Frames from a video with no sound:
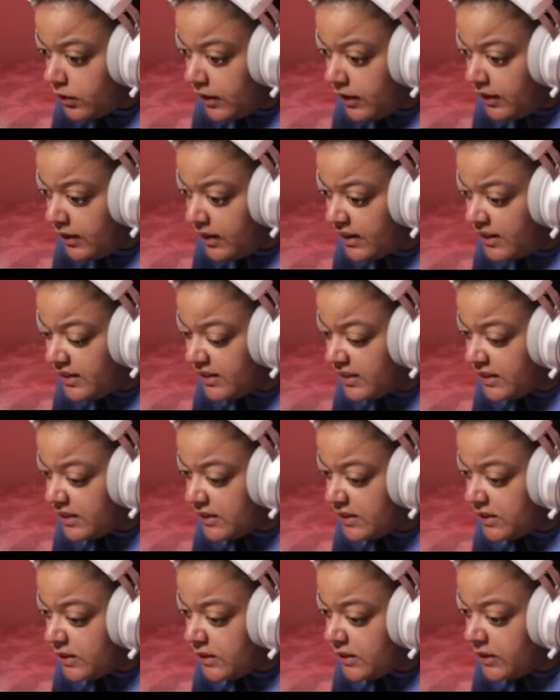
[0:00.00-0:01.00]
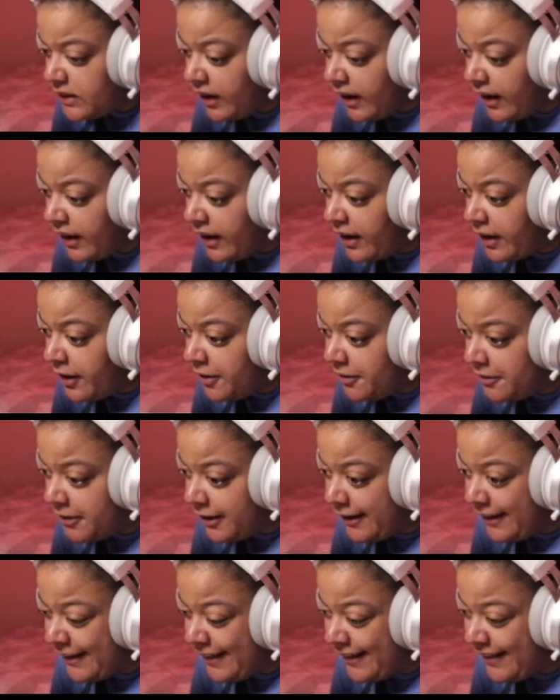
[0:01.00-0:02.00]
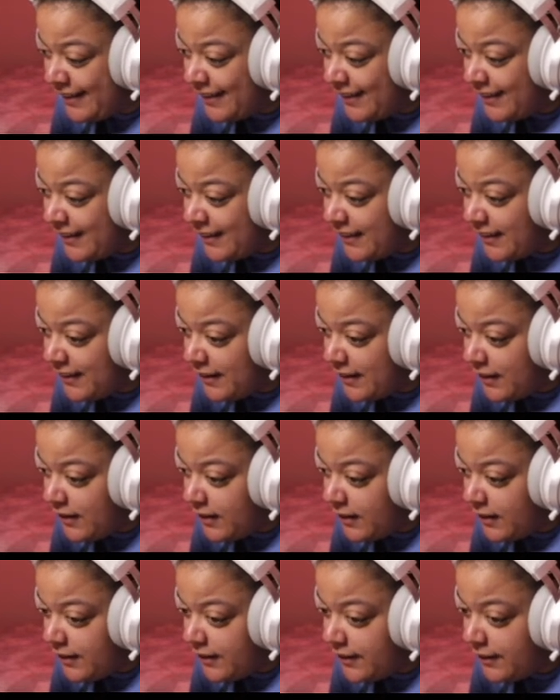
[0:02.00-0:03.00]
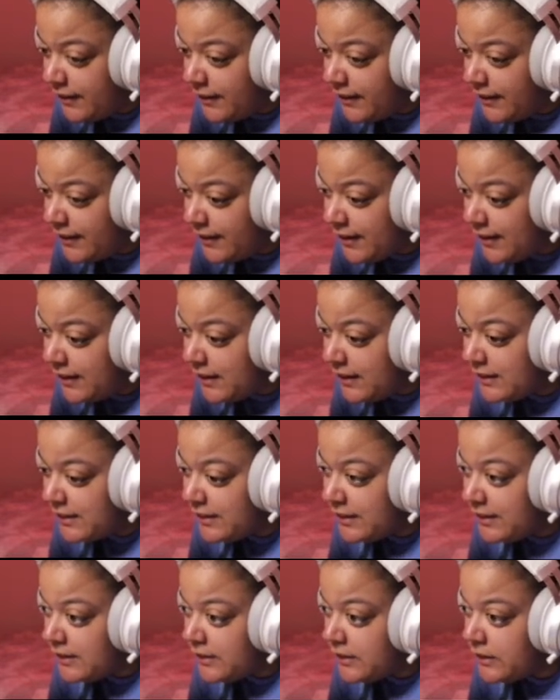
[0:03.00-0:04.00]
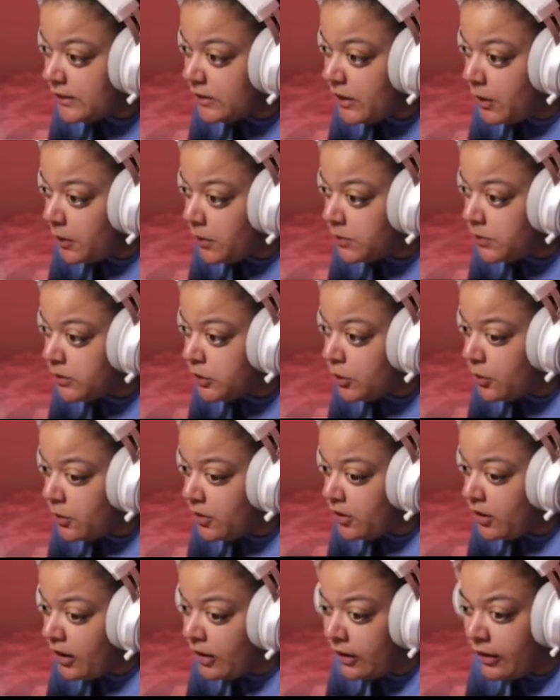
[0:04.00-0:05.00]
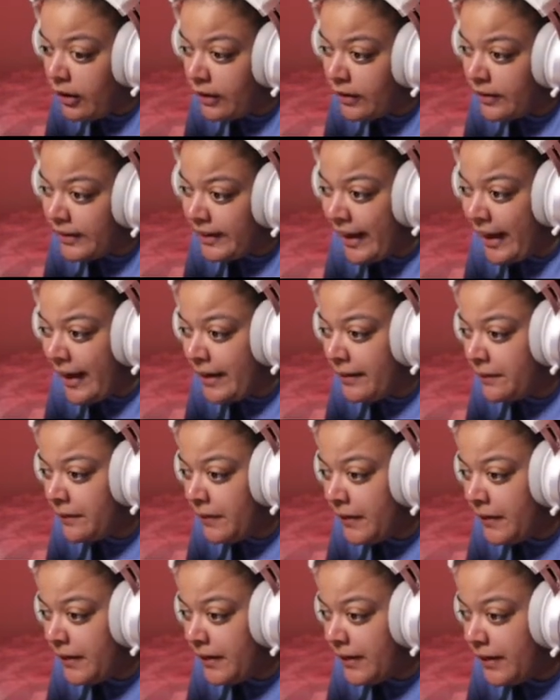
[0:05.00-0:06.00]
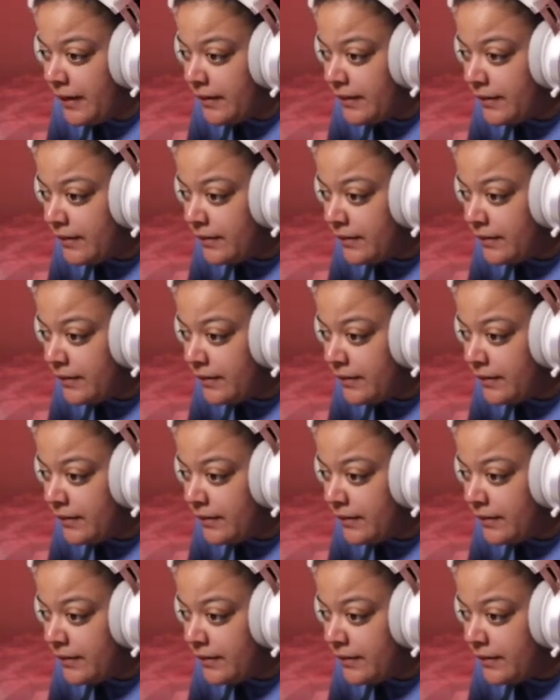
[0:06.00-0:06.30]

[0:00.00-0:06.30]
This is scary. This is so Sword Art Online right now.